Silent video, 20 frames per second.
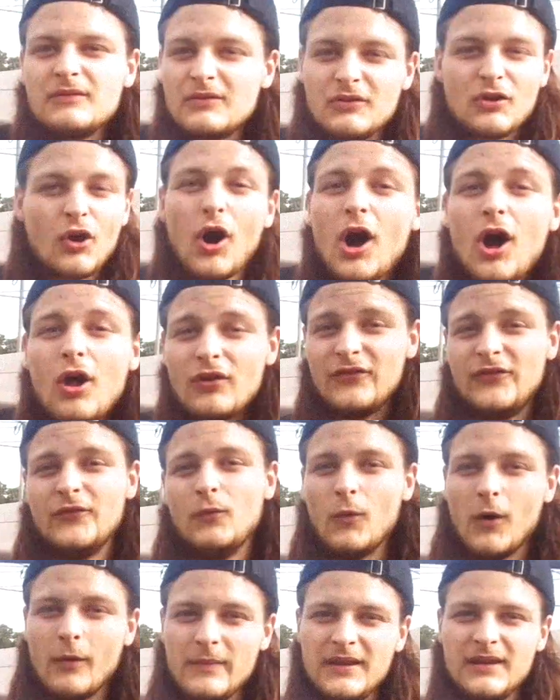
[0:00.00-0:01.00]
Kyle
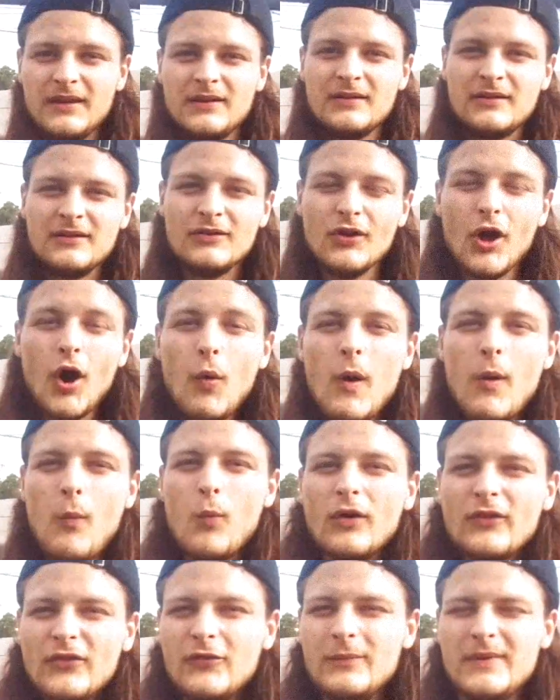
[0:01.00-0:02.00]
doesn't want me. No one
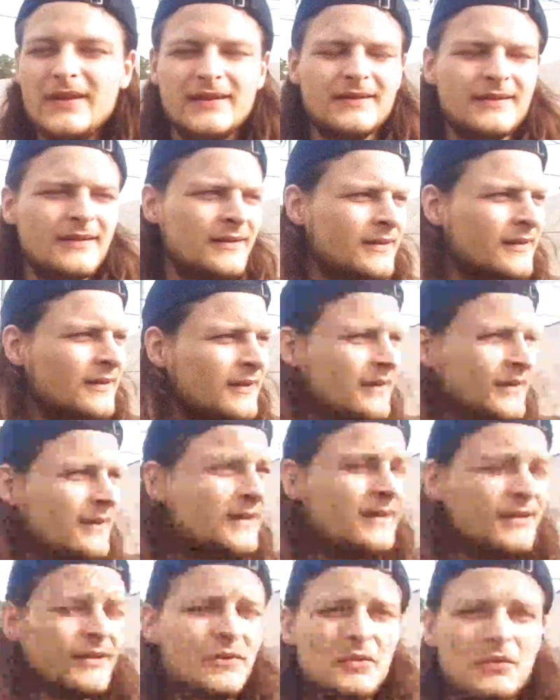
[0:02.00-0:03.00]
wants me.
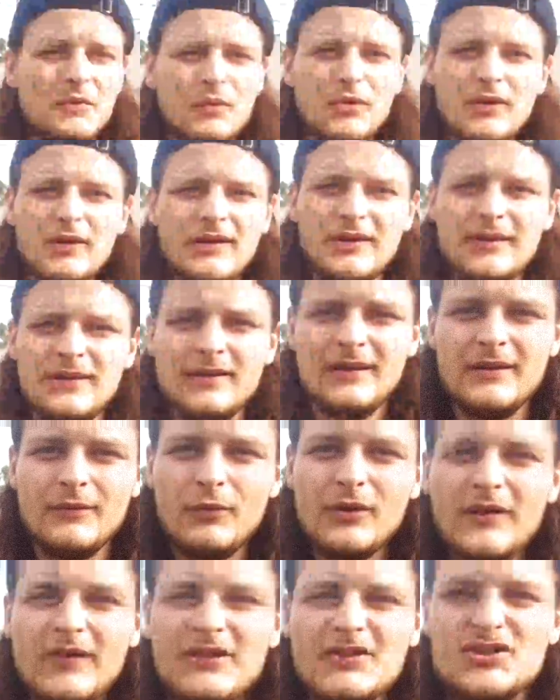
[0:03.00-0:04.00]

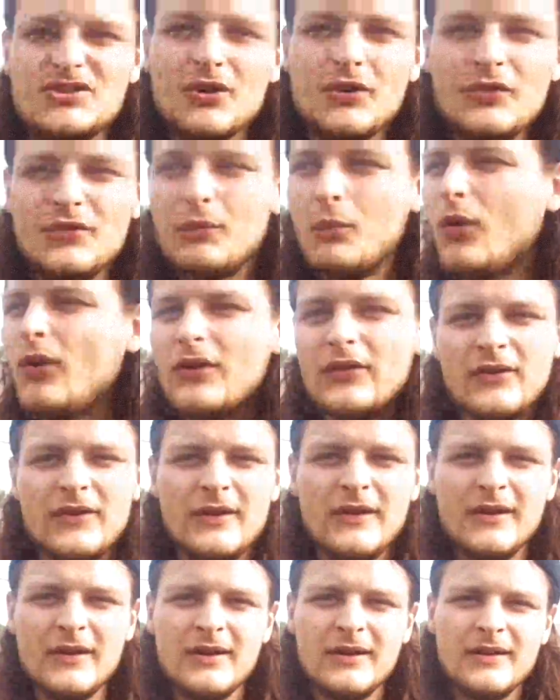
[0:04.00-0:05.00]
What do these shows want?
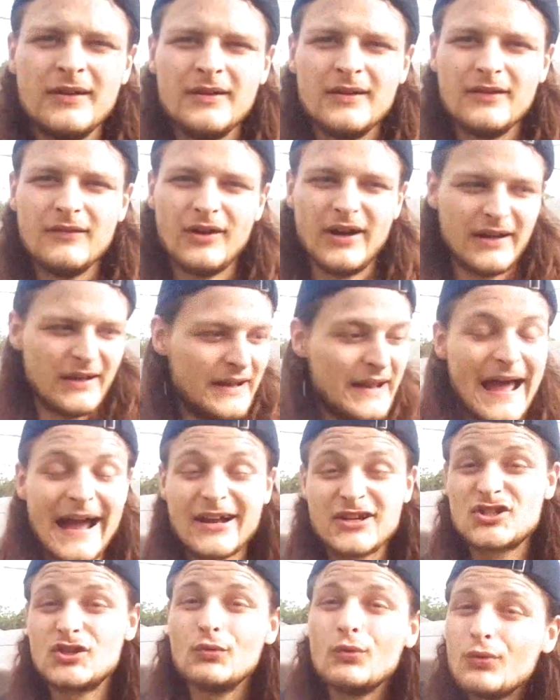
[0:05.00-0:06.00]
Like an
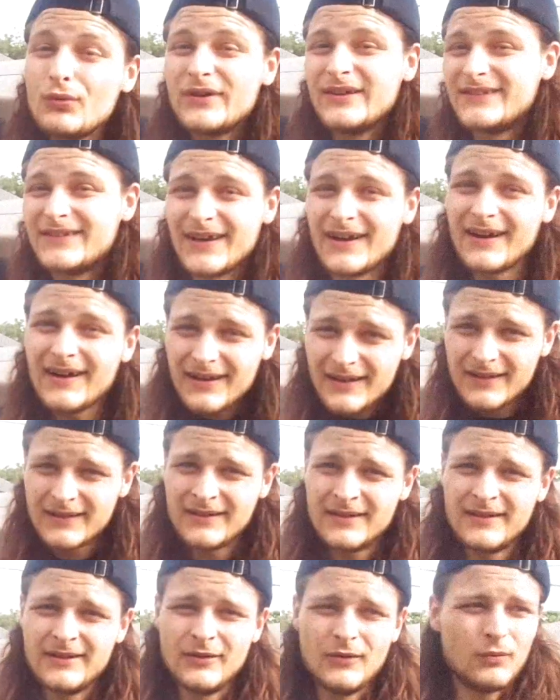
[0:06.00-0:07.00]
actual guitar?
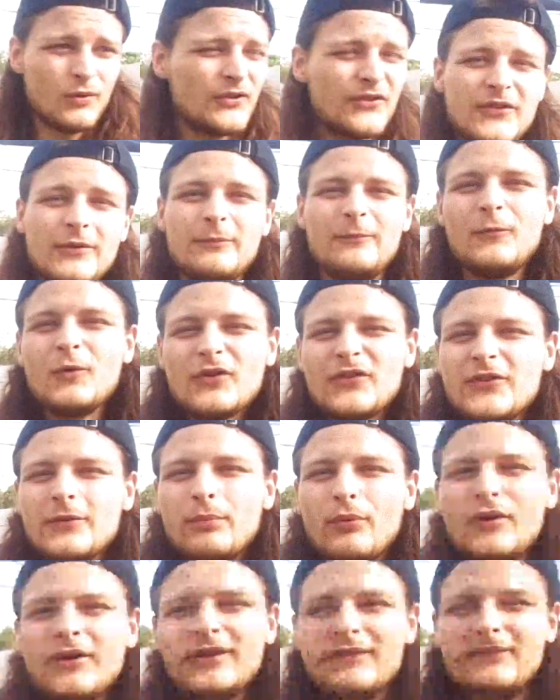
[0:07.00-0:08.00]
What's the
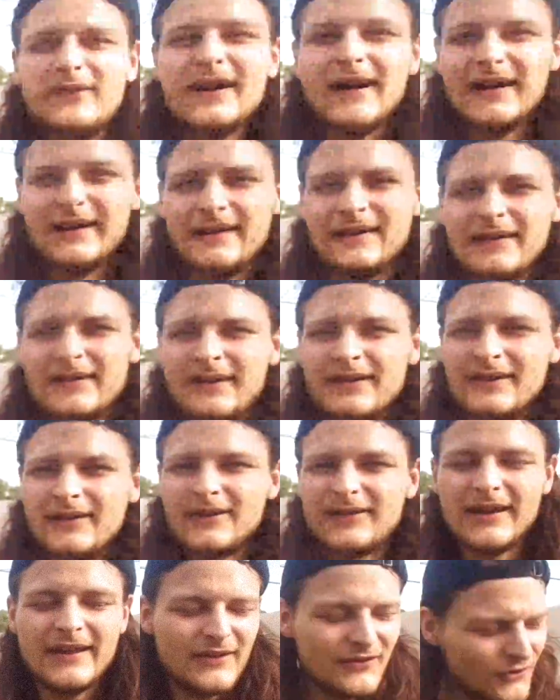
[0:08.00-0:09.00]
point of that?
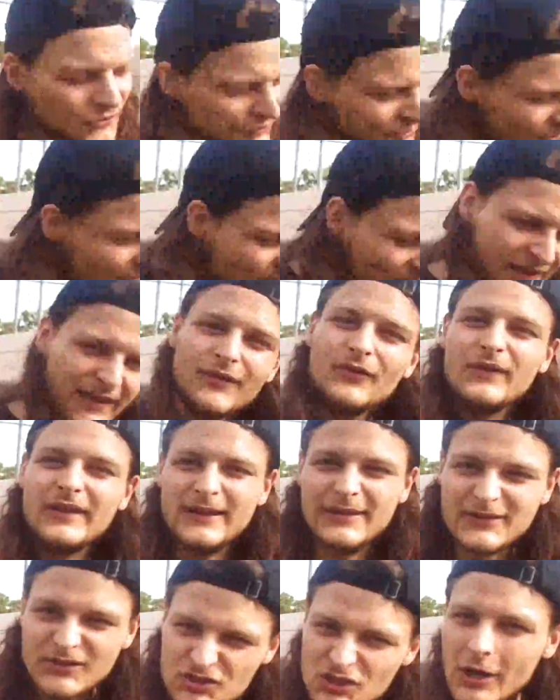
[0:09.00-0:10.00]
Okay, there's no skill
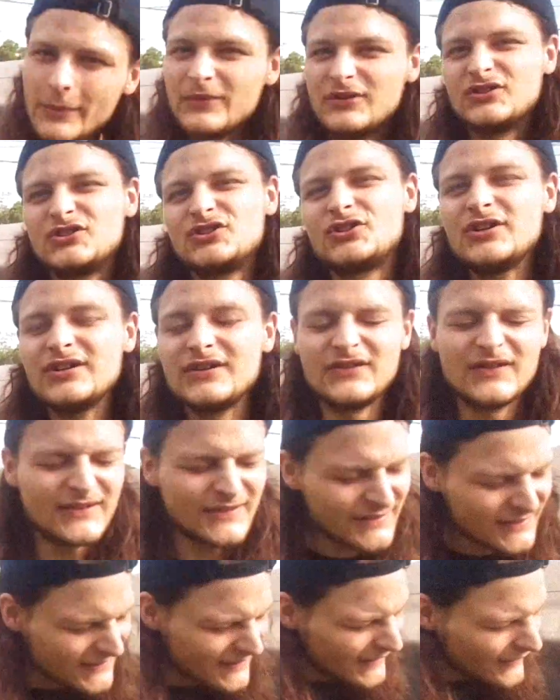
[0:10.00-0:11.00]
in strumming strings.
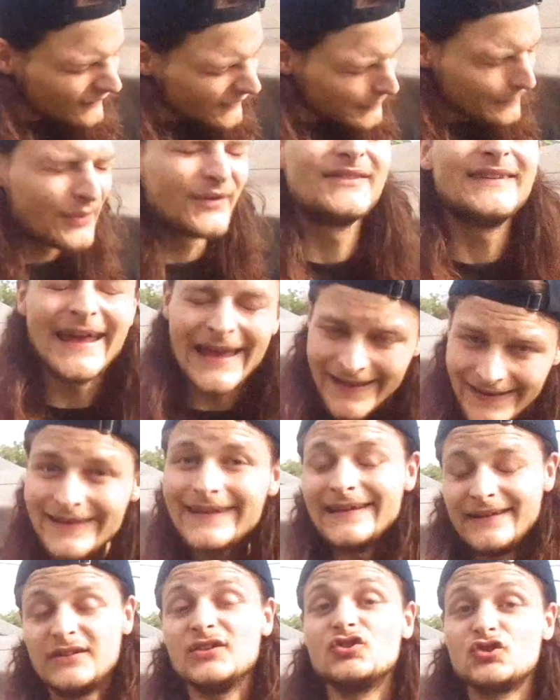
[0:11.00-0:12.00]
There's skill in
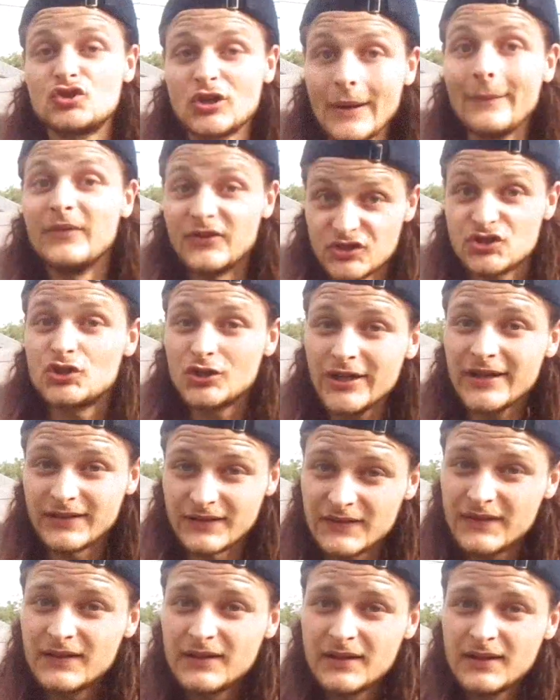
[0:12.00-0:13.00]
pretending to strum the
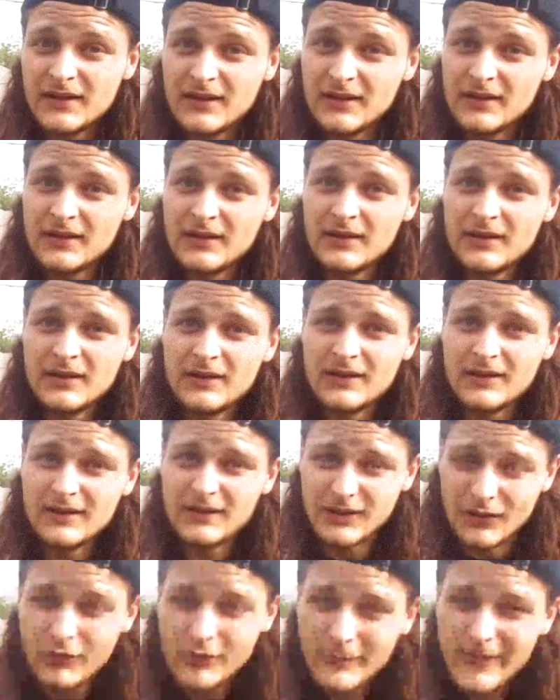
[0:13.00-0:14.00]
strings.
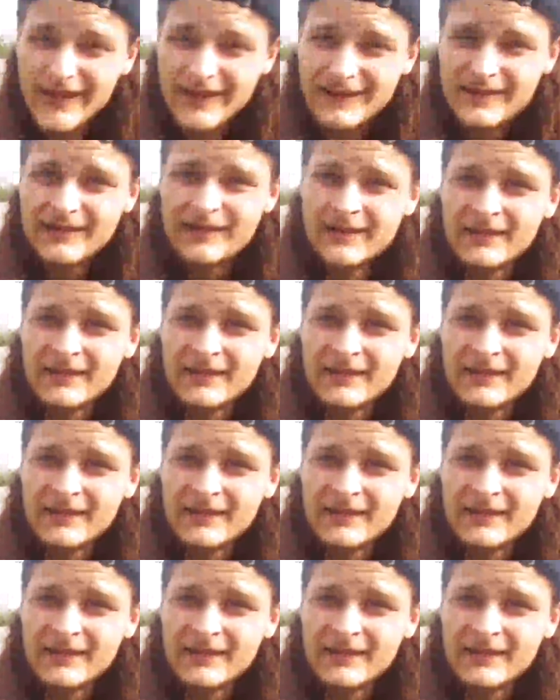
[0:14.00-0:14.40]
You know what I mean?